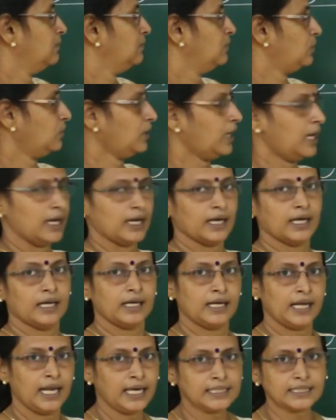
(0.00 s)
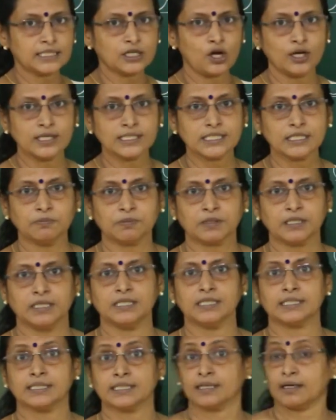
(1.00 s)
Okay, next concept
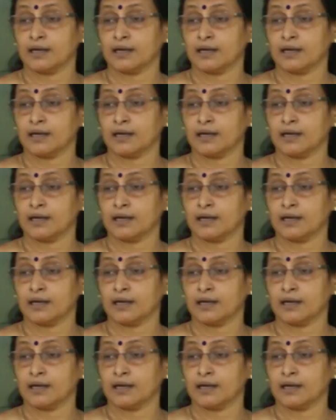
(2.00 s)
is